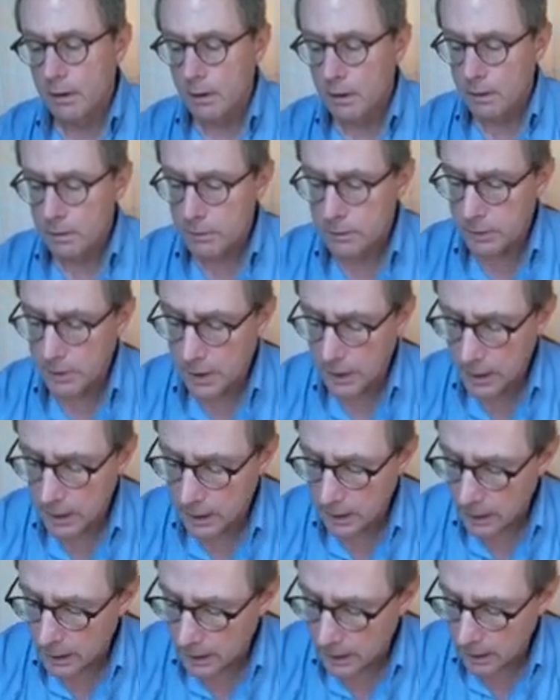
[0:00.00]
To
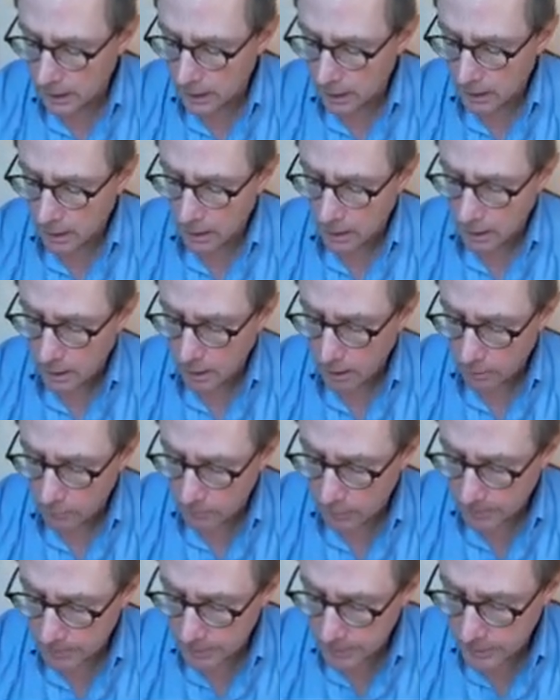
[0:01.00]
get a
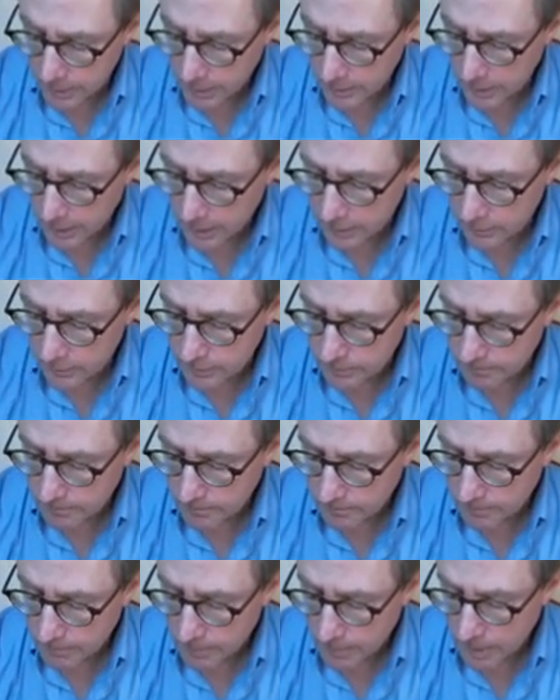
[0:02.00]
representation
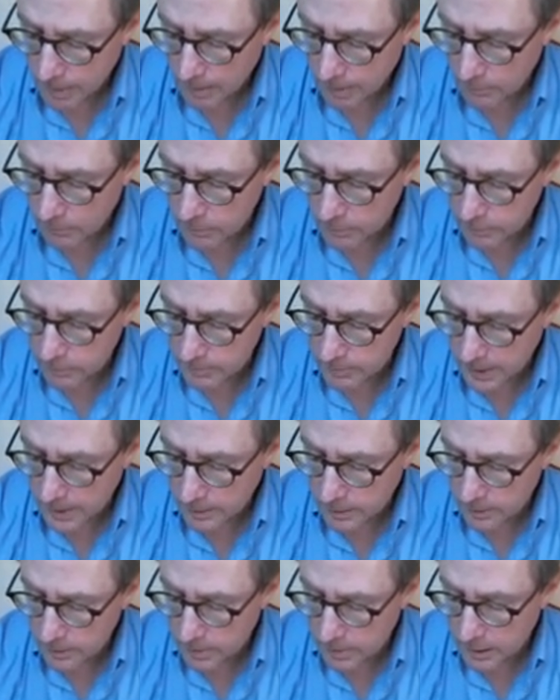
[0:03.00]
with
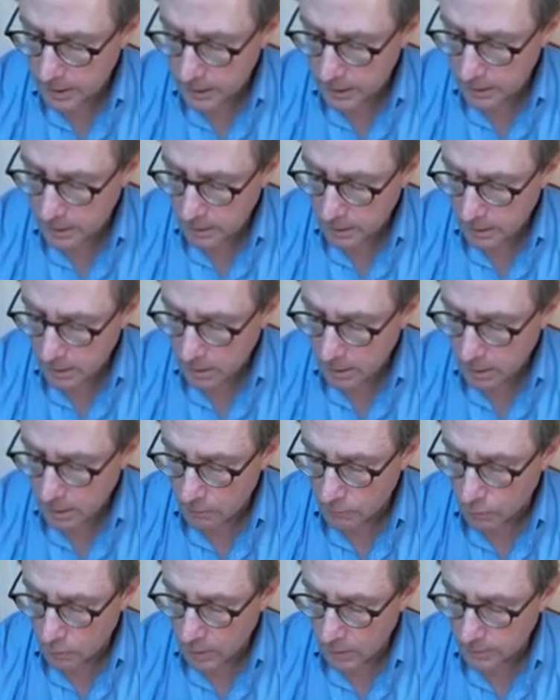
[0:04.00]
respect to b
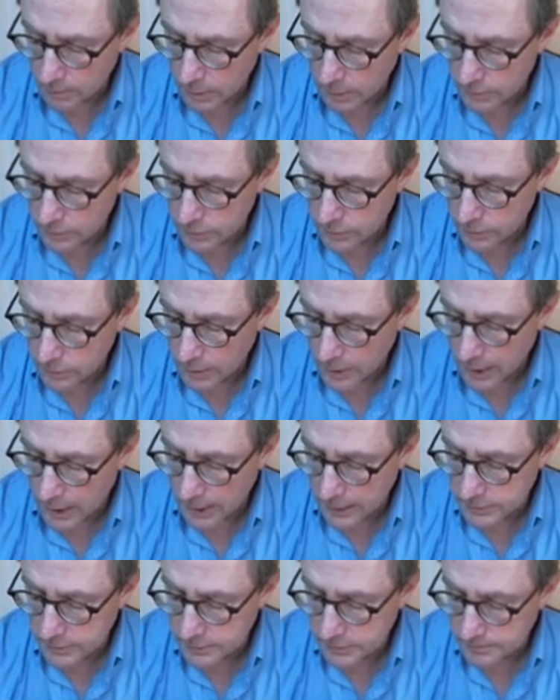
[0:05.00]
of 1 plus 2x,